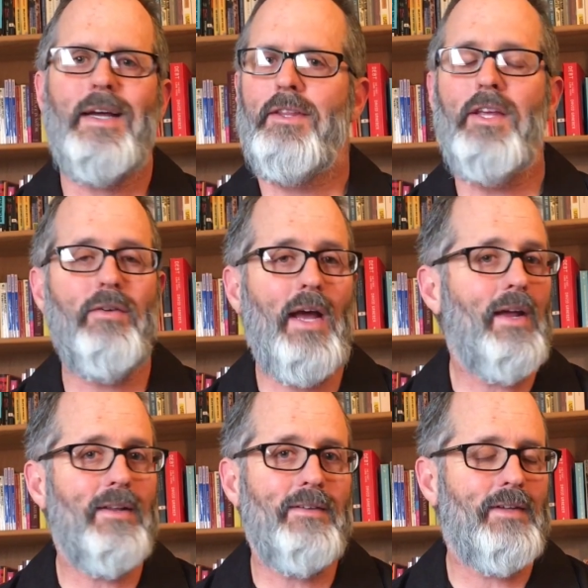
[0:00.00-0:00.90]
The
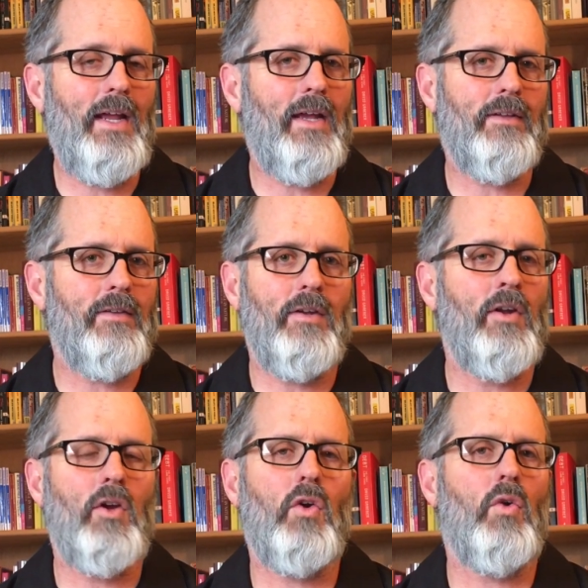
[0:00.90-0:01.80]
United States is an
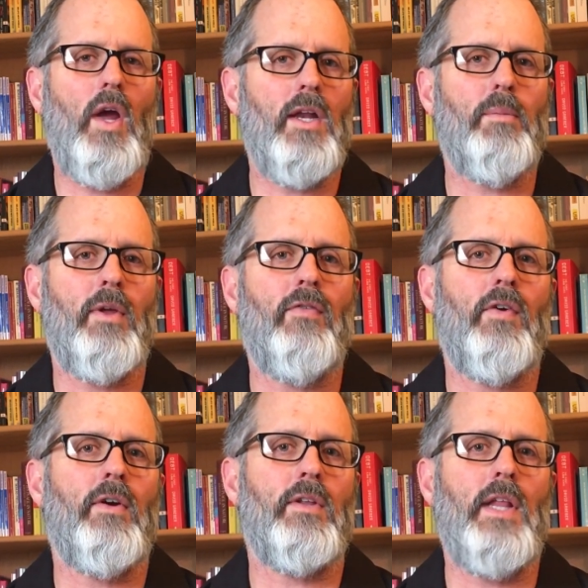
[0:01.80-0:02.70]
incredibly
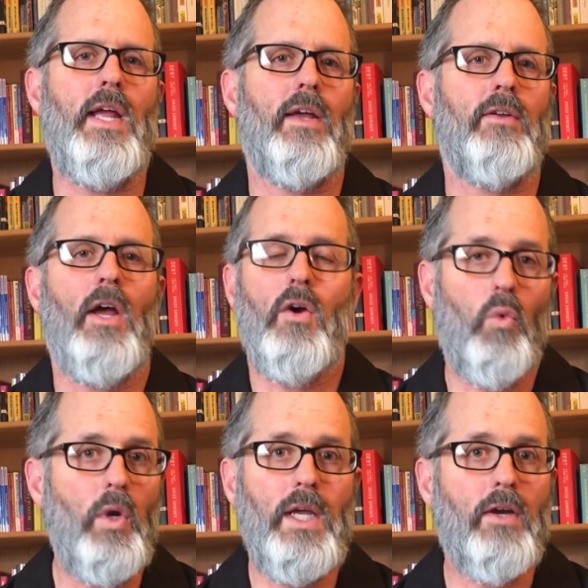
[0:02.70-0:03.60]
fertile land.
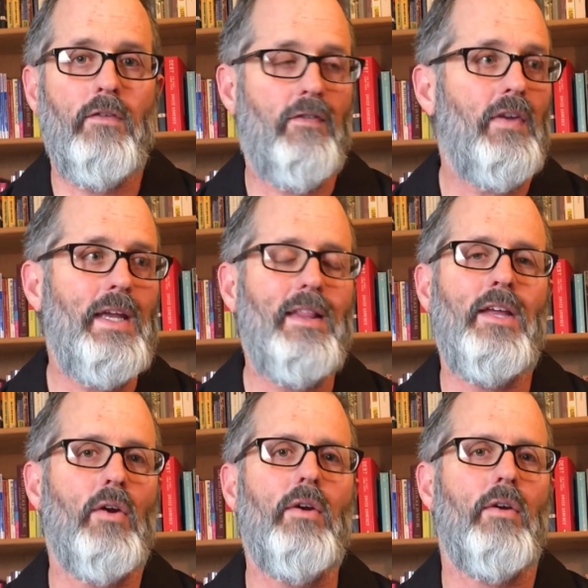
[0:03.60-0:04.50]
We could feed
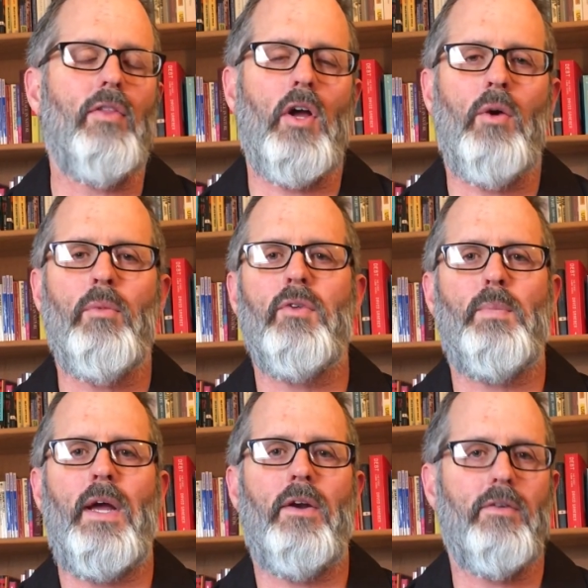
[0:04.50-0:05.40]
the earth almost
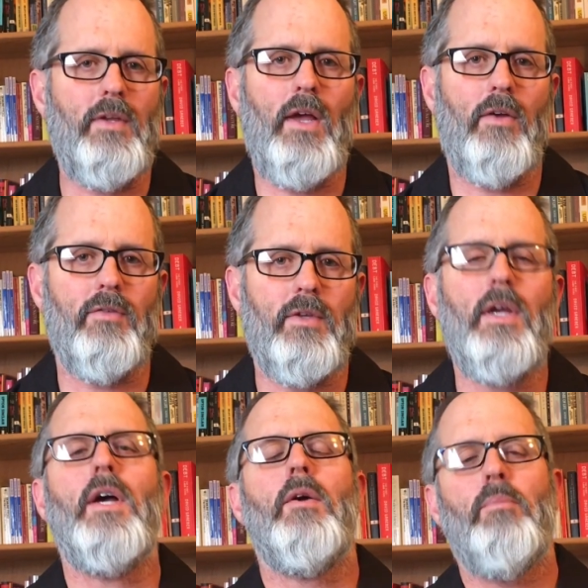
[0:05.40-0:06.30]
by ourselves.
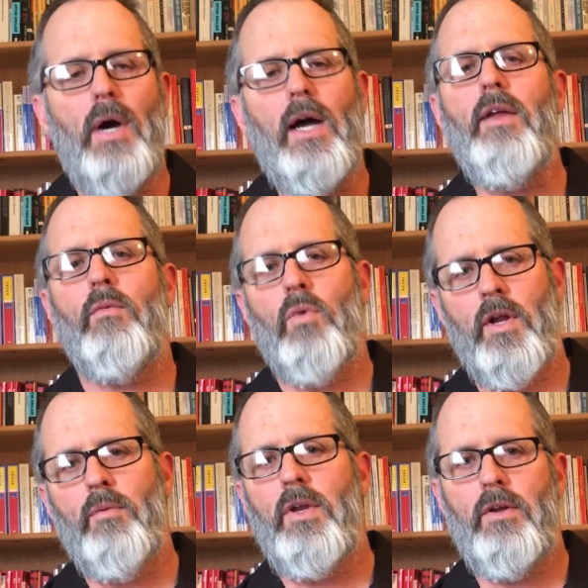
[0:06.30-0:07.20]
But what
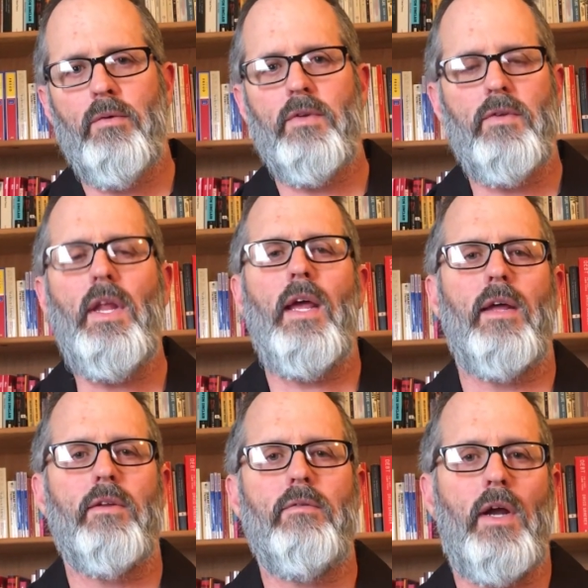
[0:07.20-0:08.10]
do we do
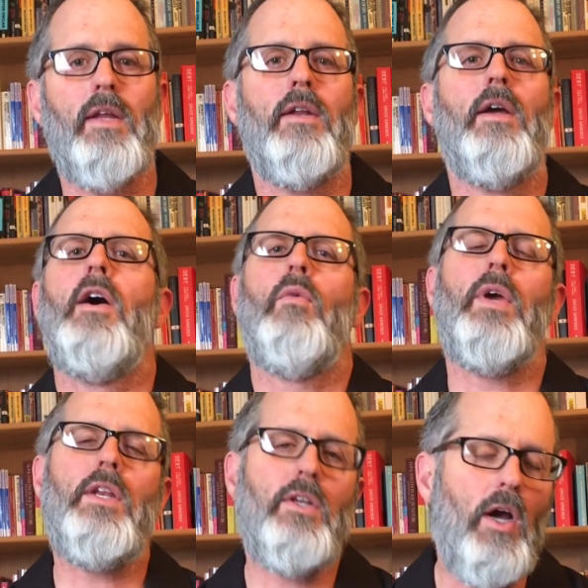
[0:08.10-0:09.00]
instead, right?
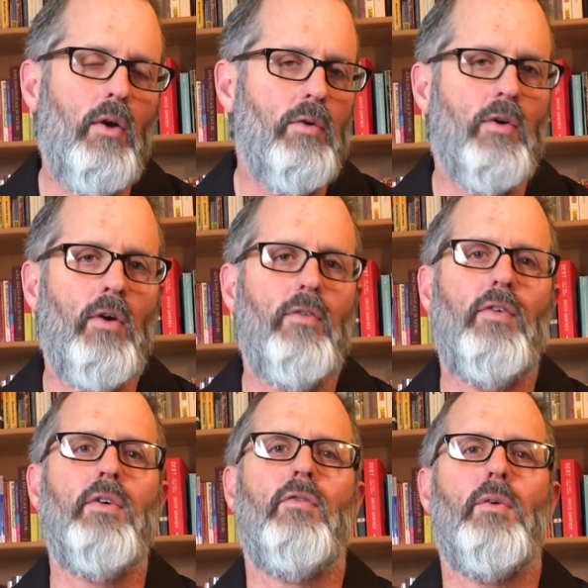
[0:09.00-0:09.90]
We don't grow
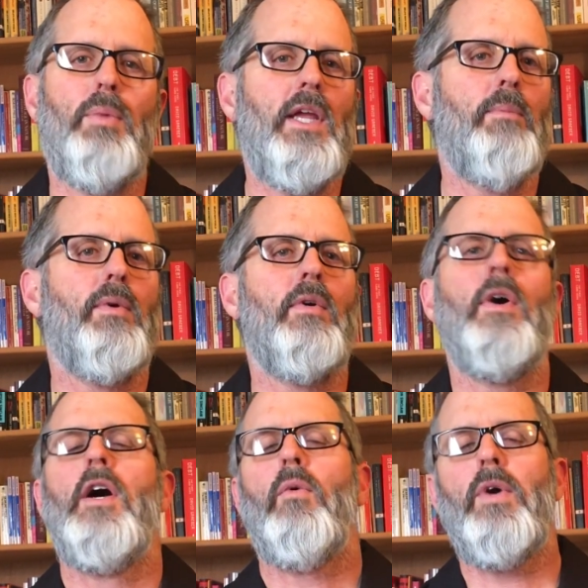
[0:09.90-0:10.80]
food for people,
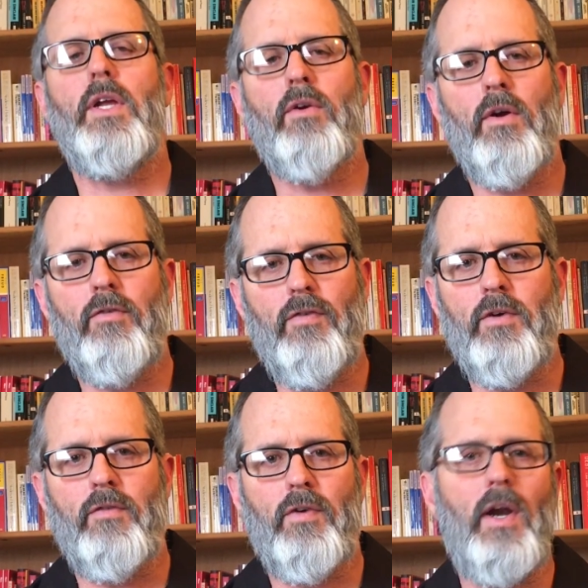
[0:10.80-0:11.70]
we grow
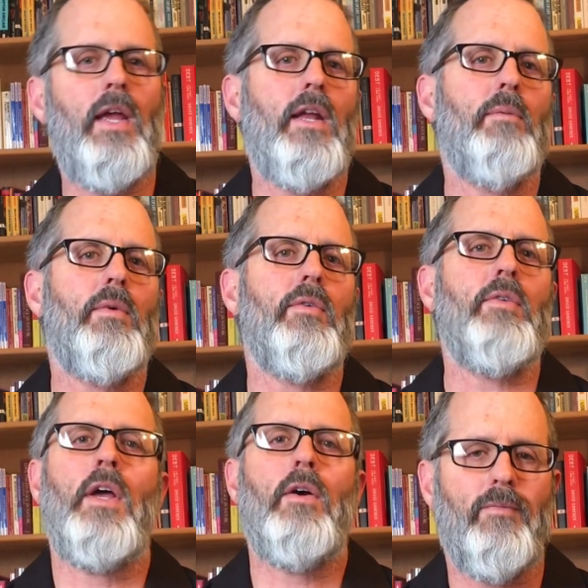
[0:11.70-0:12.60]
food for
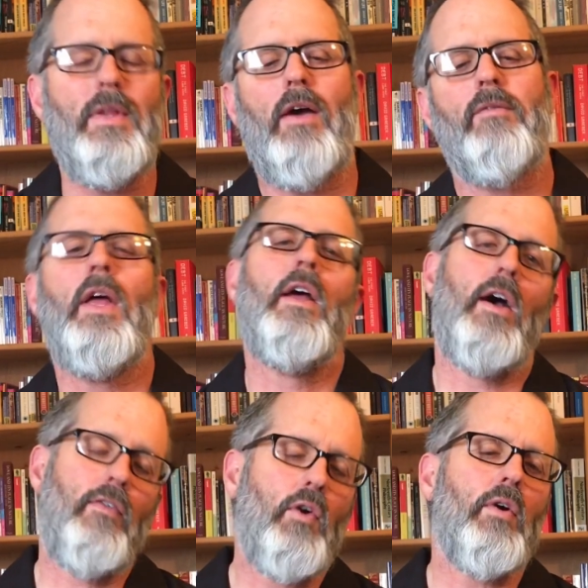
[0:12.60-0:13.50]
animals. Now,
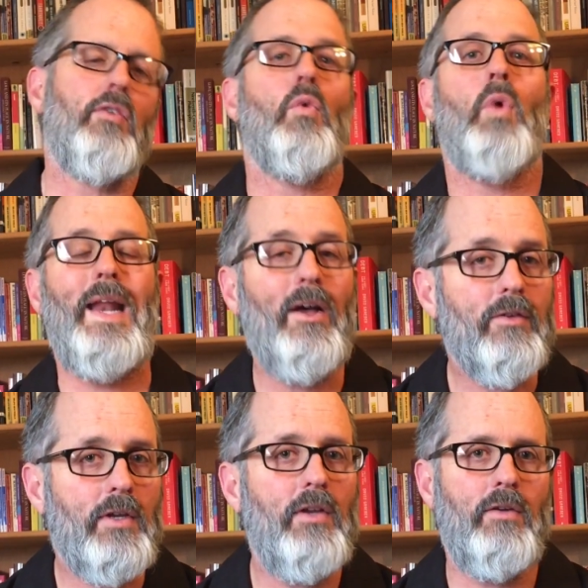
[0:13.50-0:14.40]
of course, what
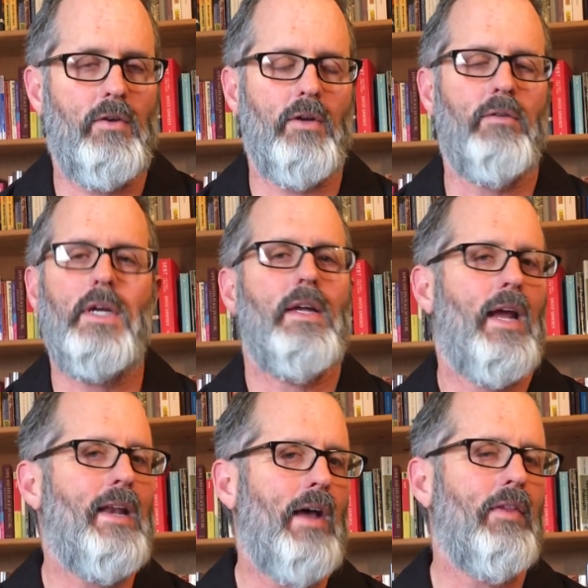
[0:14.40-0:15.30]
else can you do?
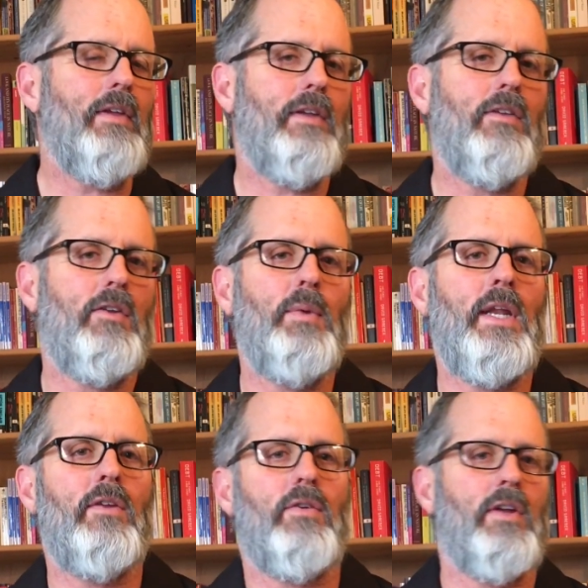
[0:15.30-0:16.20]
And now this gets to be
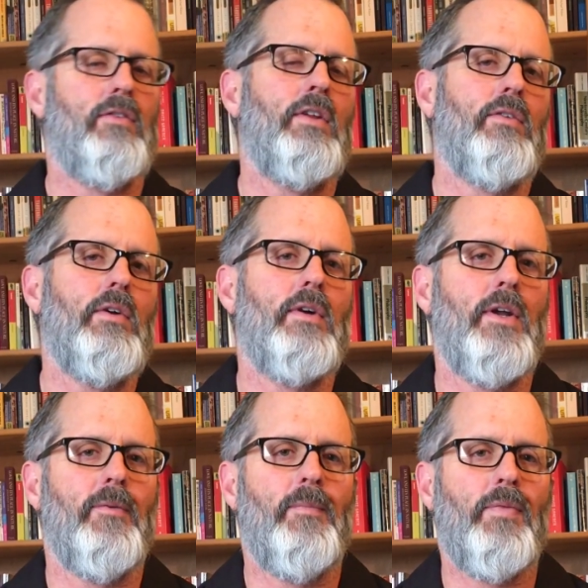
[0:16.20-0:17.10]
an interesting story.
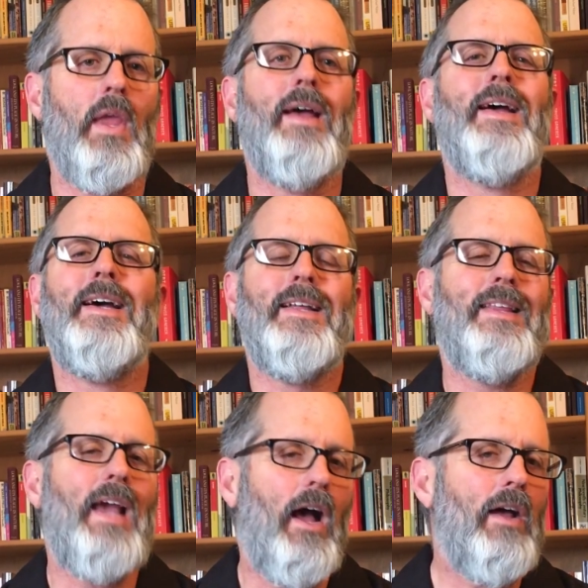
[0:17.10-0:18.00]

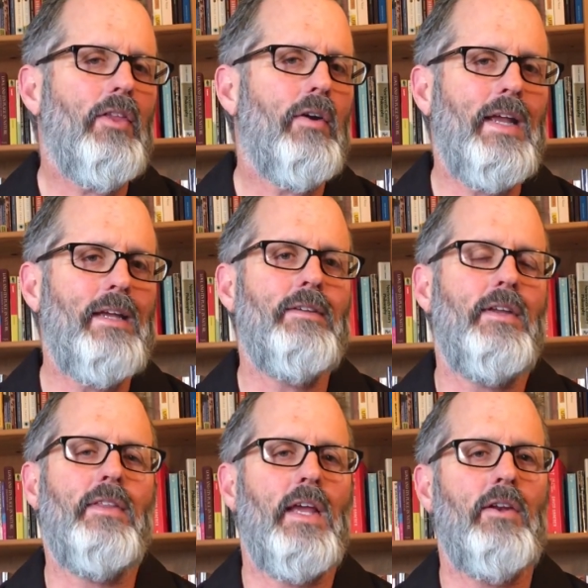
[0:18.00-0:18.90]
The other
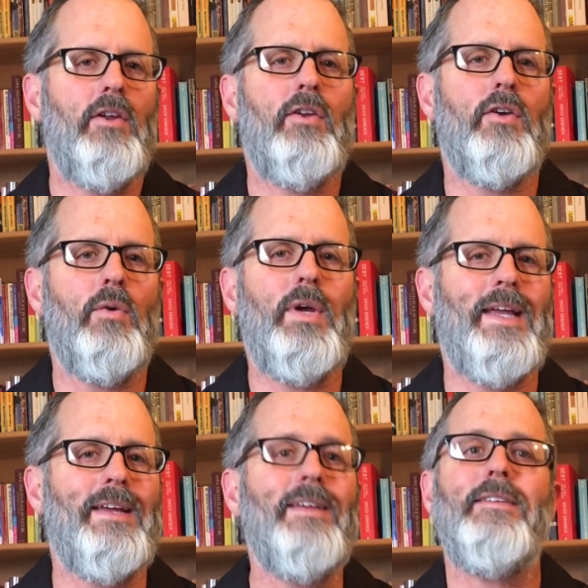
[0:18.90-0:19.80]
easy thing to do
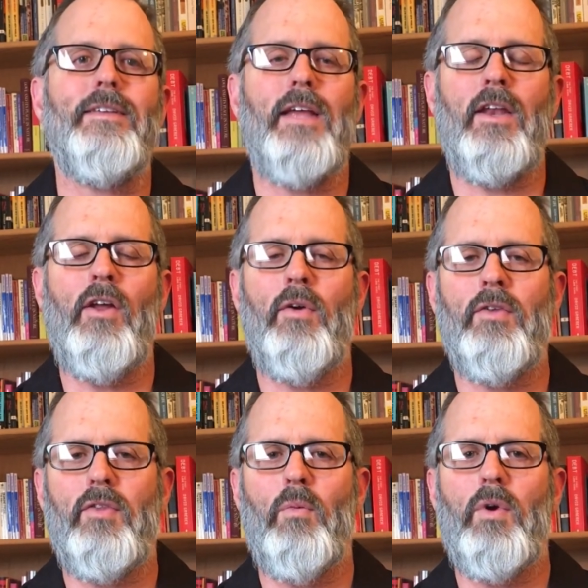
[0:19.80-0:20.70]
is, and
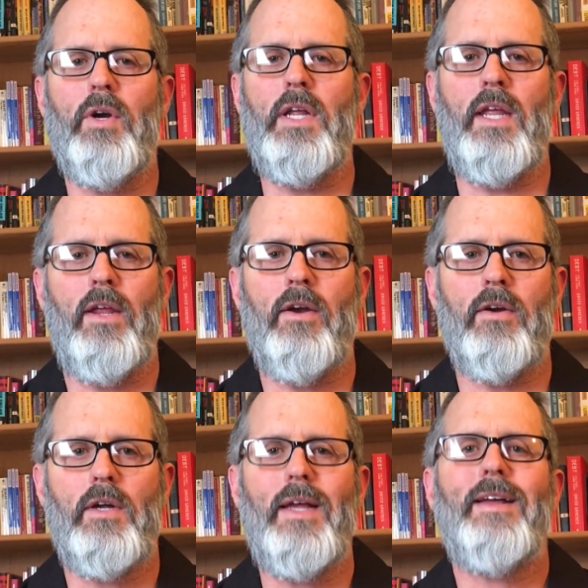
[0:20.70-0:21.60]
notice the wording
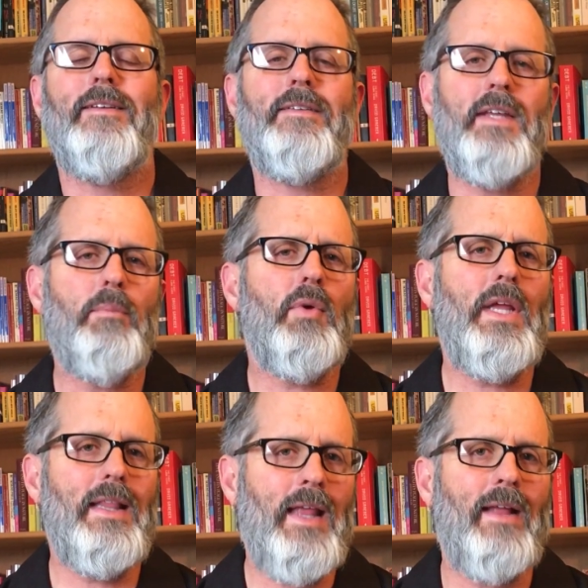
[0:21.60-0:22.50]
here, simply
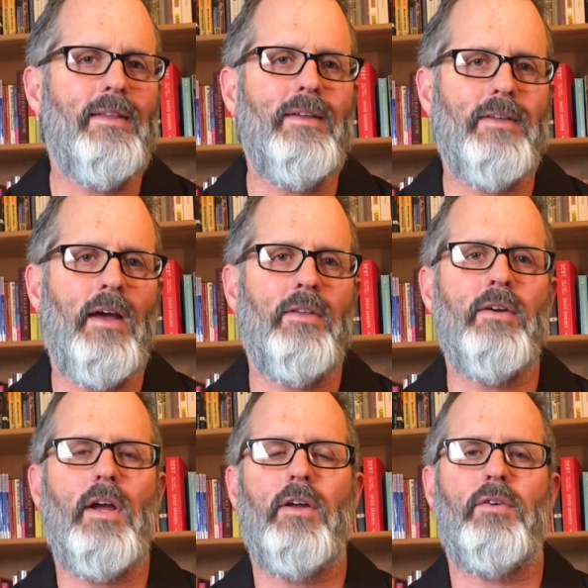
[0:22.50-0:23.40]
let these other
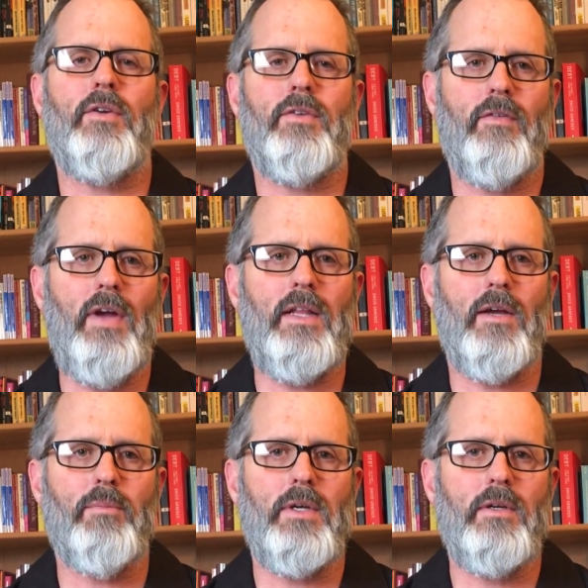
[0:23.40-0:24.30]
countries develop.